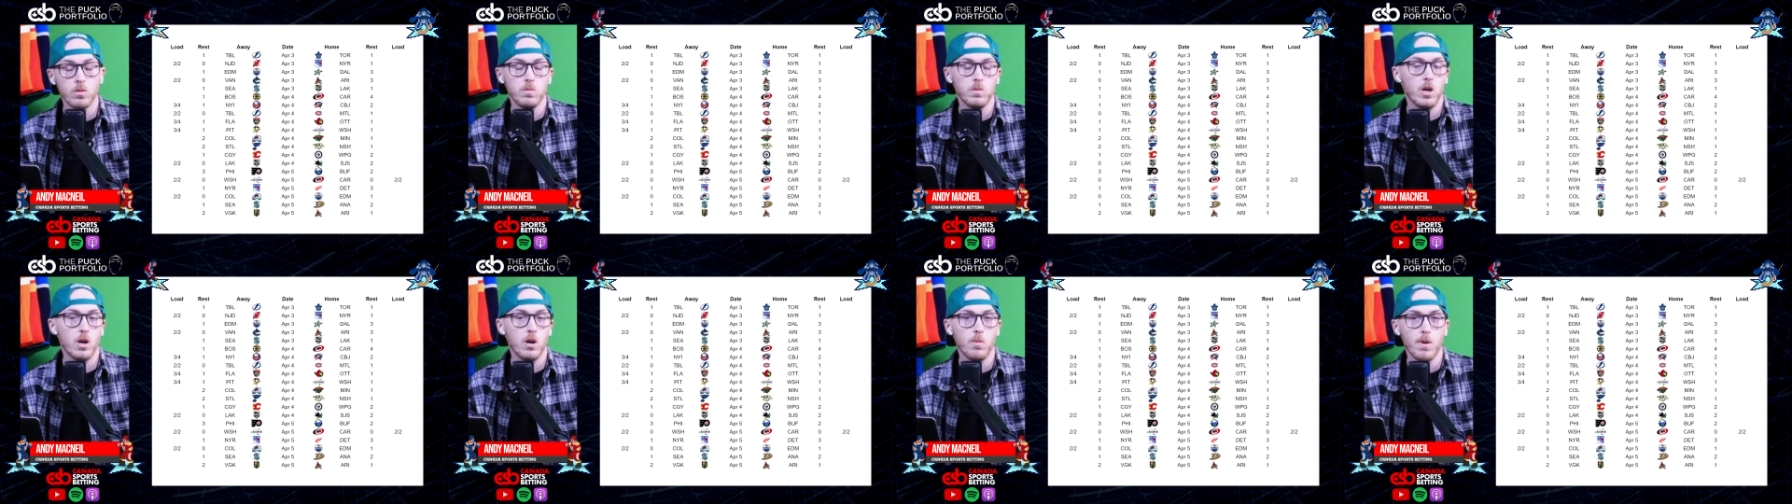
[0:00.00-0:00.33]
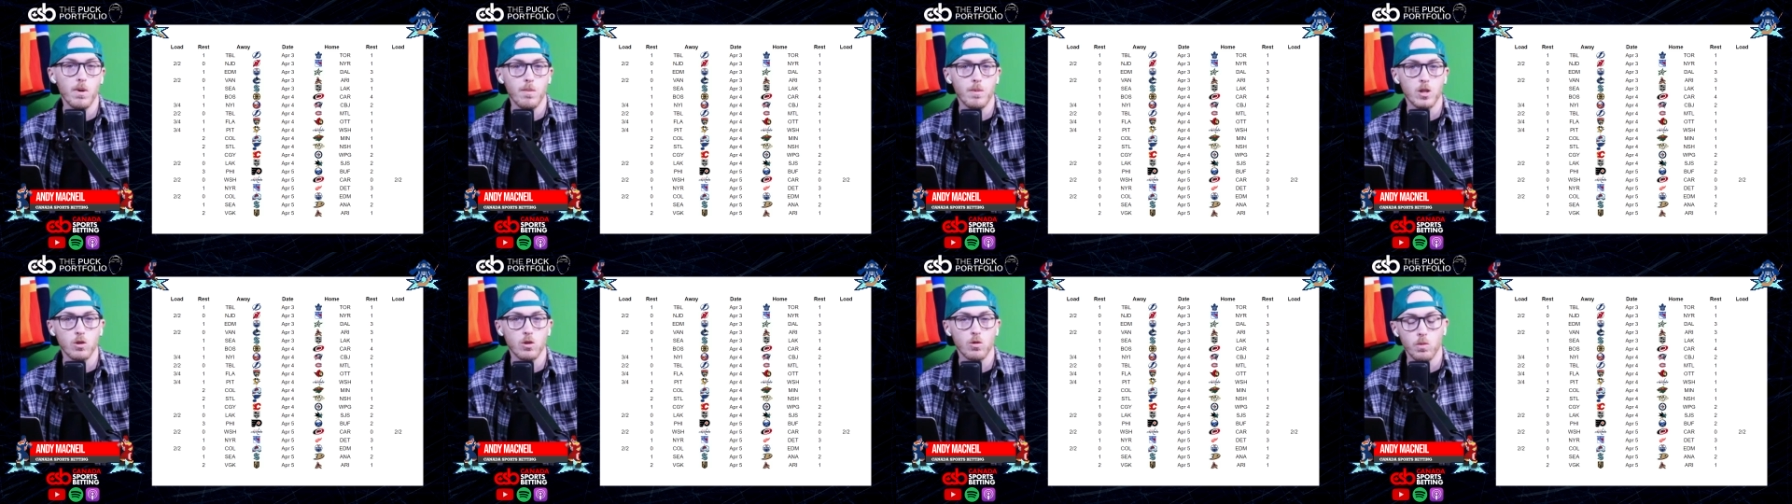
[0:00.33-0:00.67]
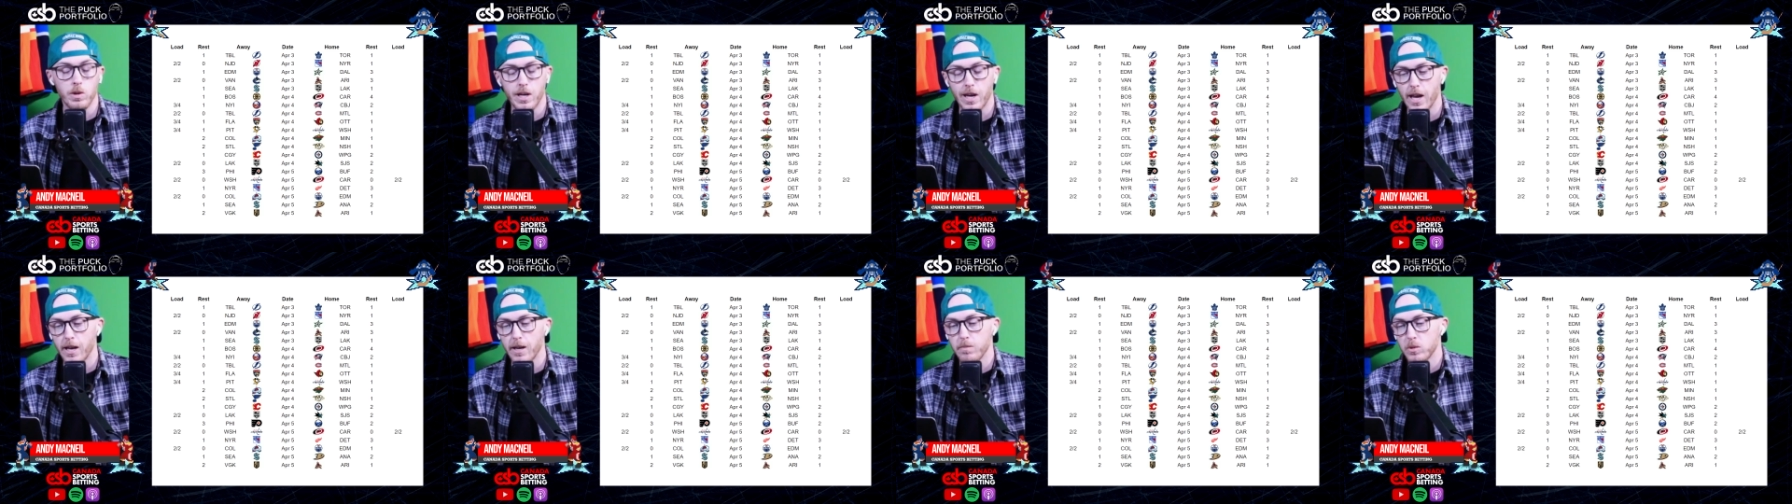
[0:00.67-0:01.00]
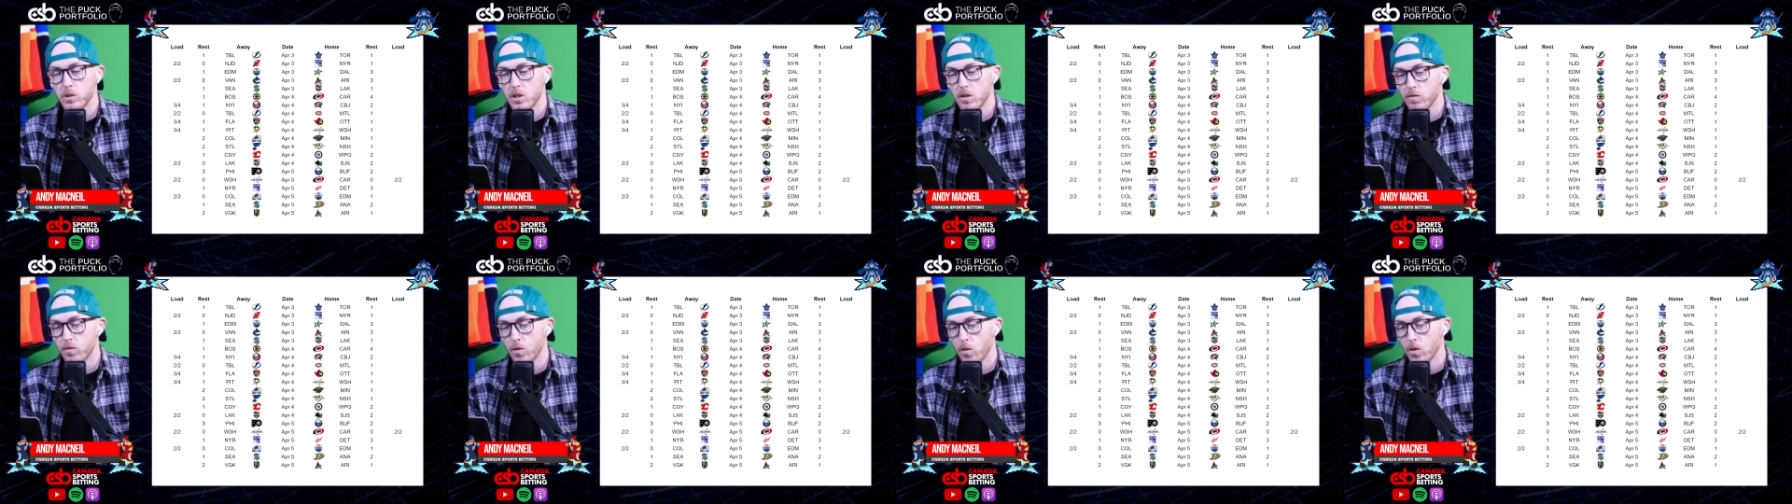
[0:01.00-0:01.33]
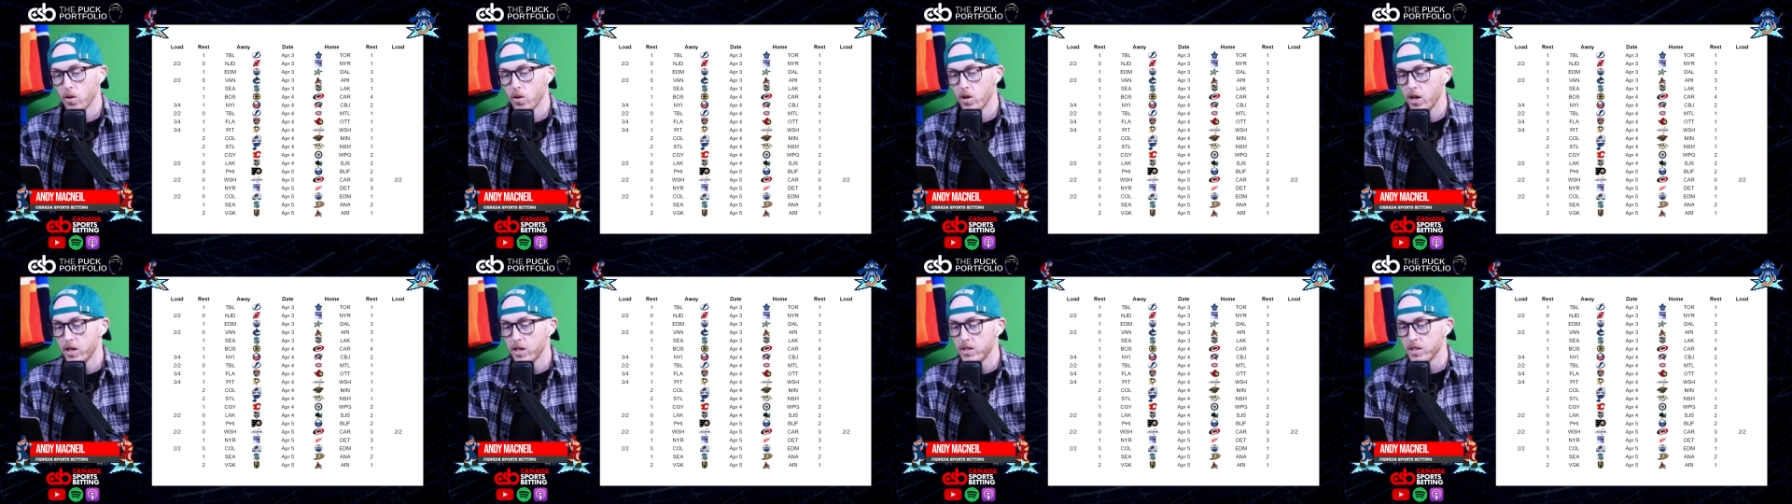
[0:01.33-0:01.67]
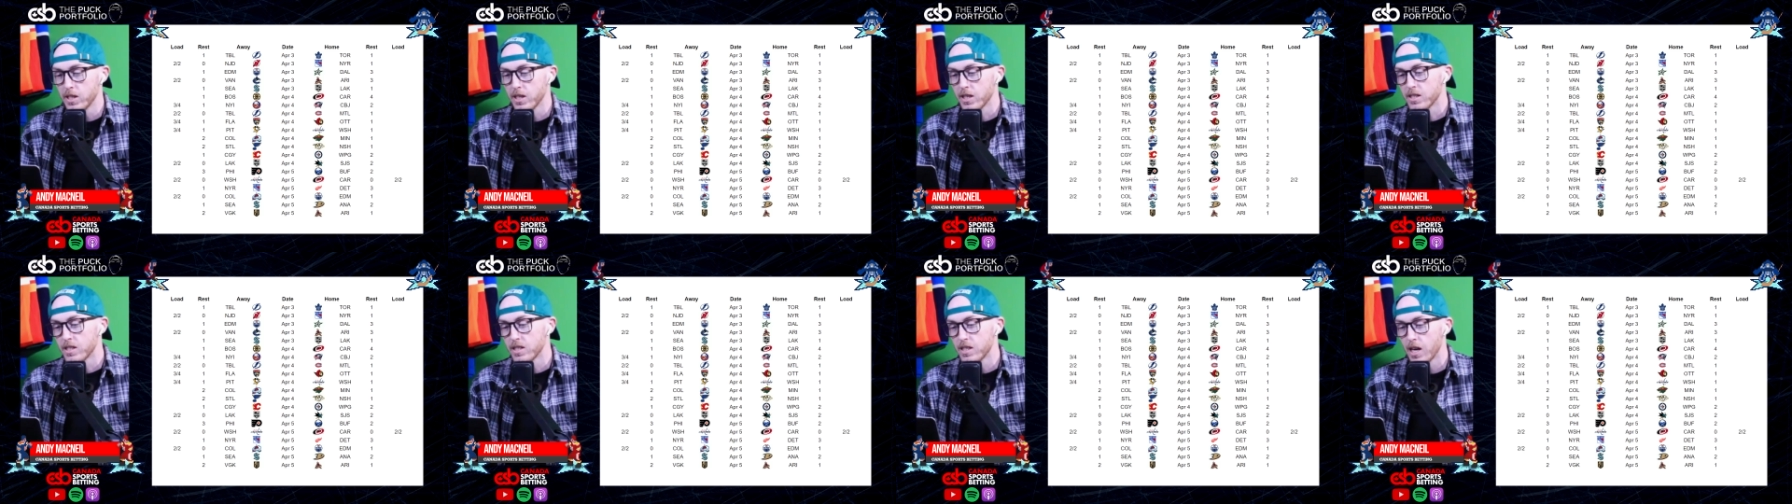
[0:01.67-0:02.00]
maybe 3 games in 4 nights,
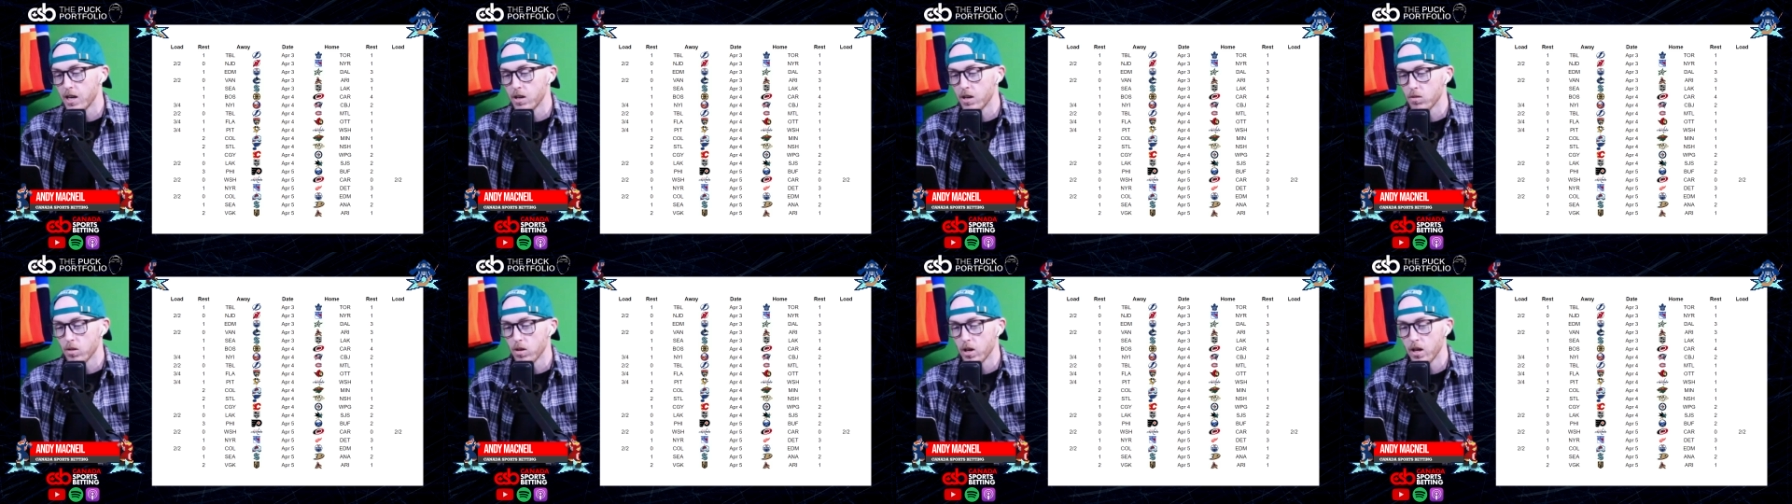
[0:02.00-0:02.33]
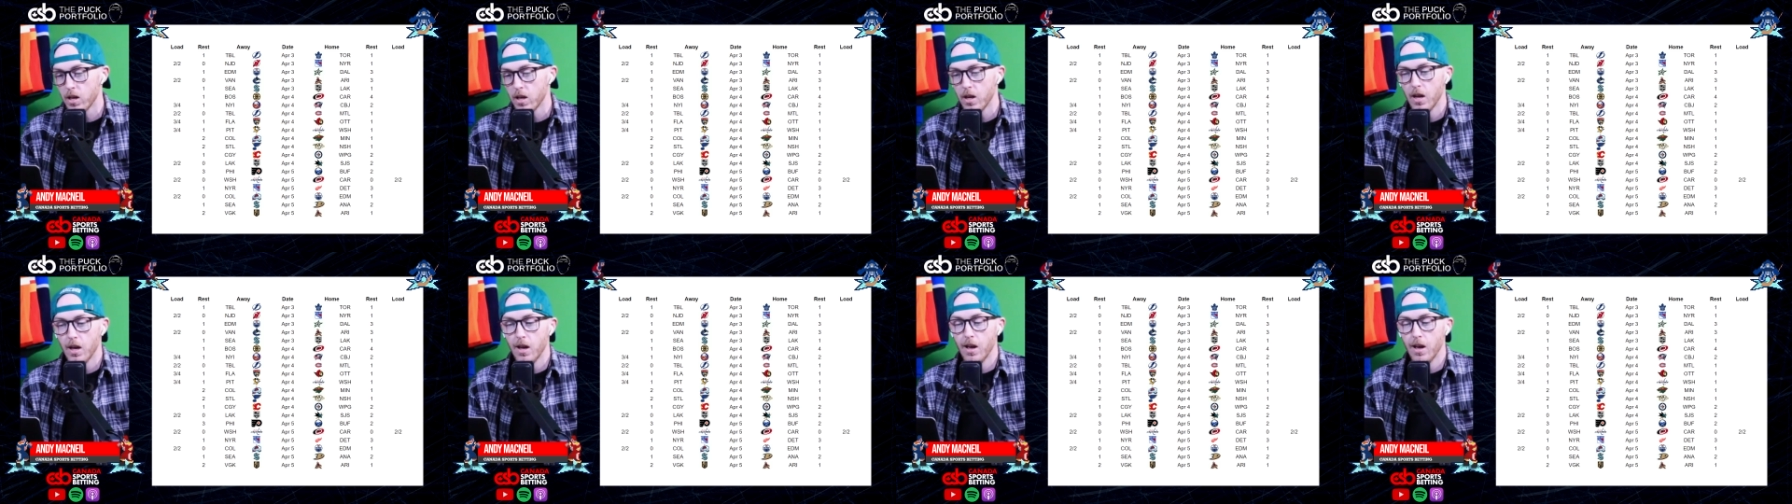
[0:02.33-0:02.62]
etc.